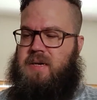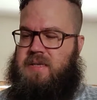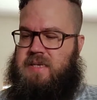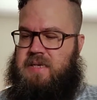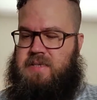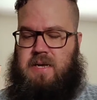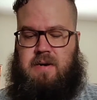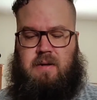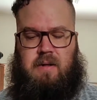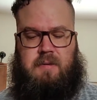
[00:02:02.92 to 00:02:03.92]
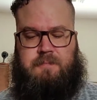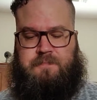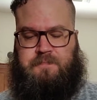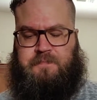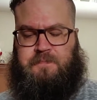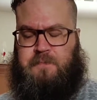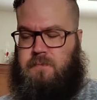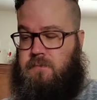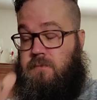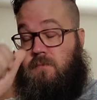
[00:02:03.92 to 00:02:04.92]
barely taste that at all.
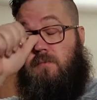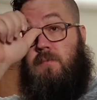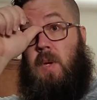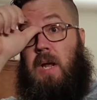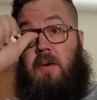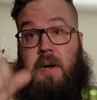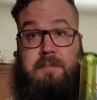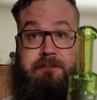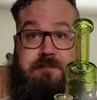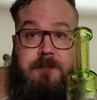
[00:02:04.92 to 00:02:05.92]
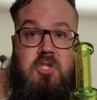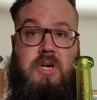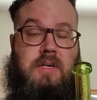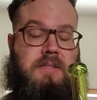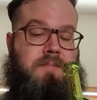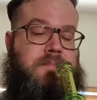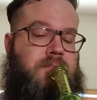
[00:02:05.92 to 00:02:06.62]
Anyway, cheers.